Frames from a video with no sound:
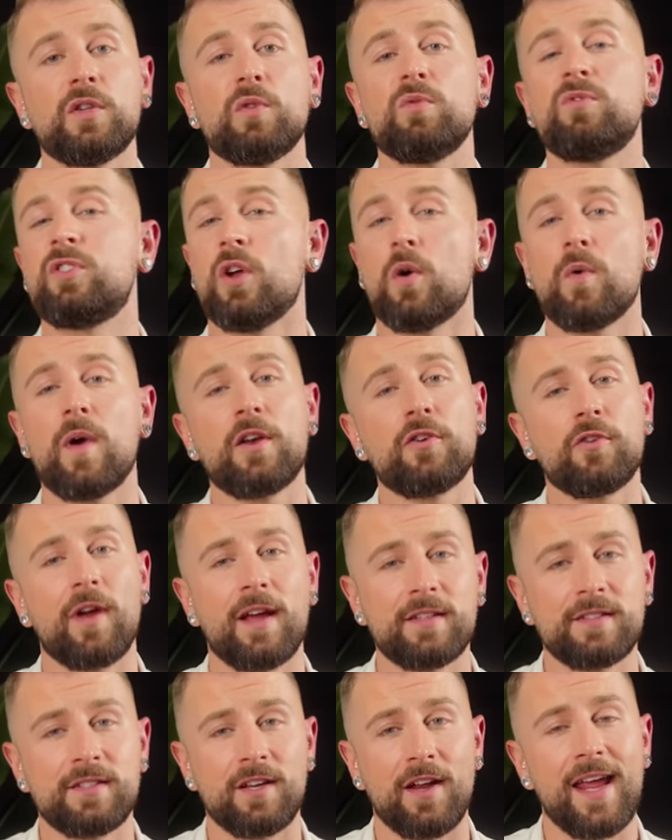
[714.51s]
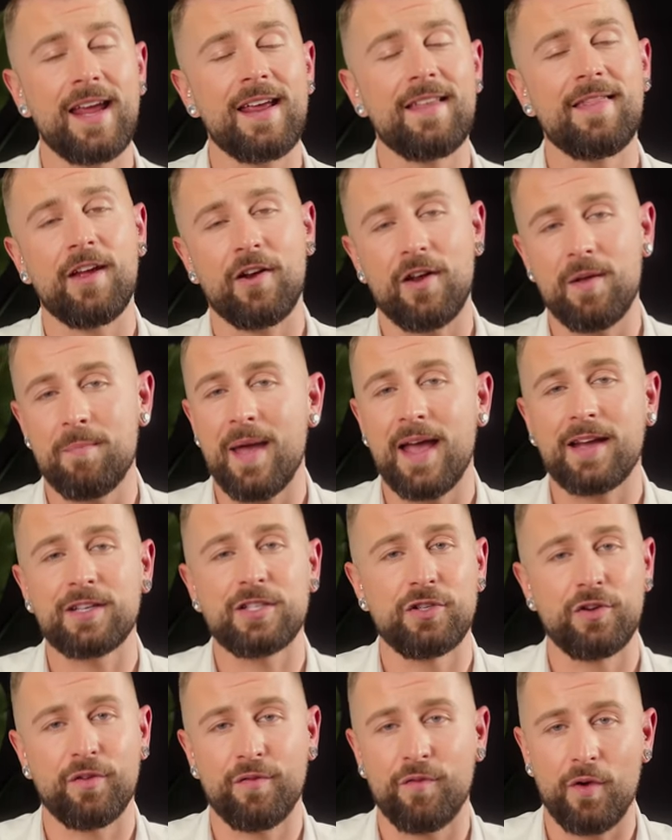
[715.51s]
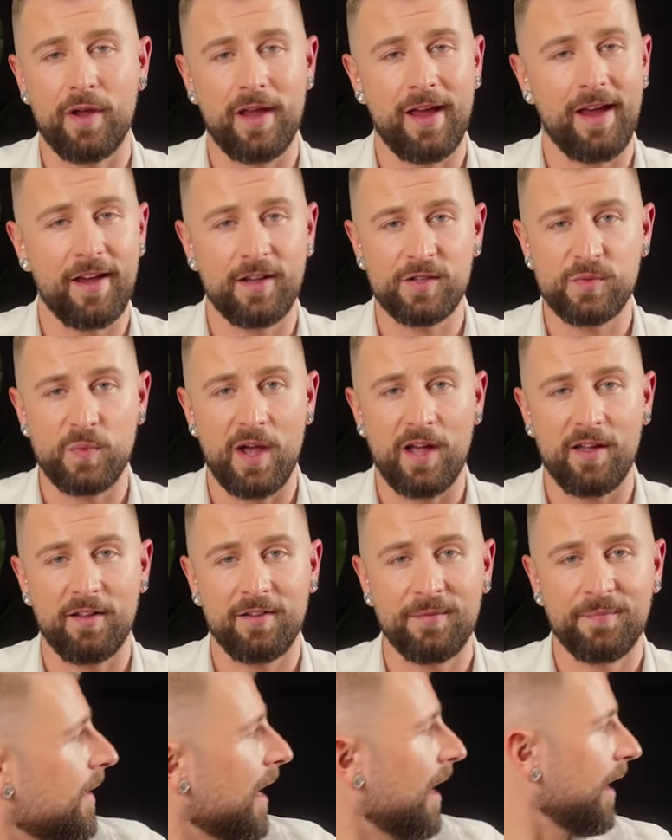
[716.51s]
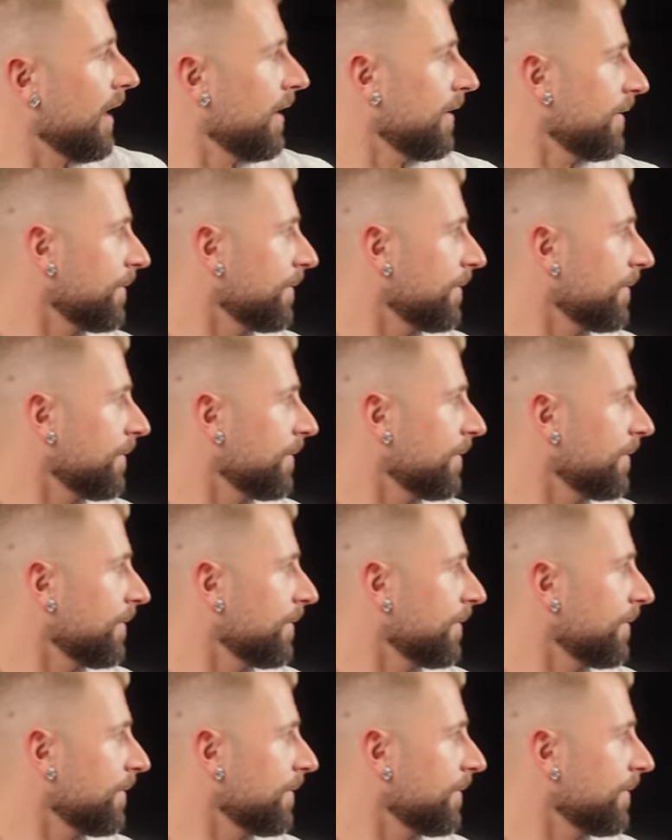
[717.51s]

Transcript: So don't underestimate their impact in your foyer as well. Hi.